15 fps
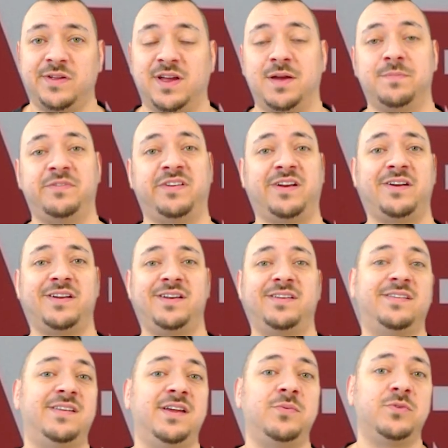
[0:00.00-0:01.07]
I'm Jared.
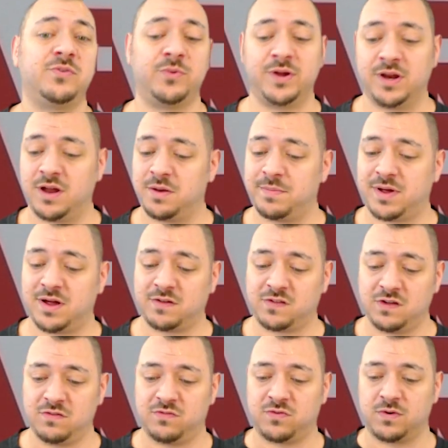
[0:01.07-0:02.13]
Today we're doing an
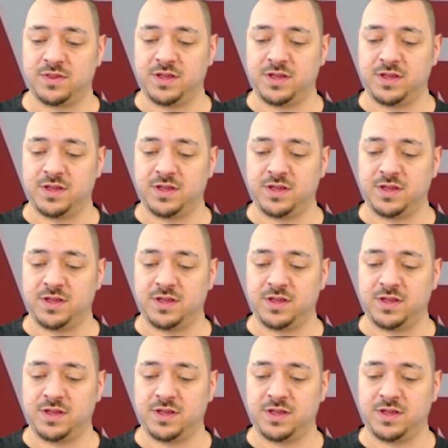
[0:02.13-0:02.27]
unboxing for